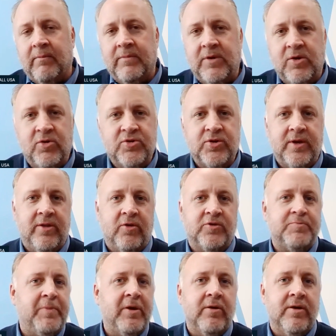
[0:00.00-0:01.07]
Usually those
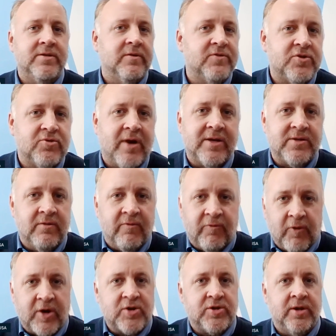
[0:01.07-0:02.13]
periods of stress and
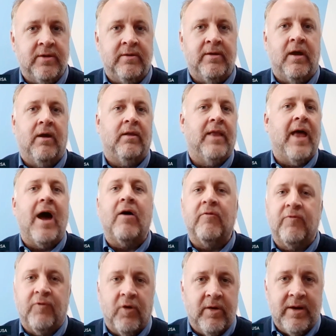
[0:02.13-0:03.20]
friction allow
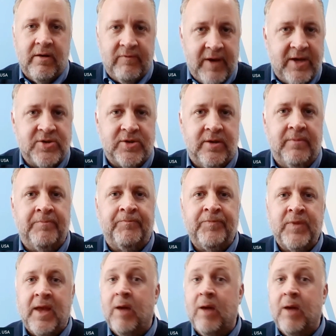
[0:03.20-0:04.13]
for innovation,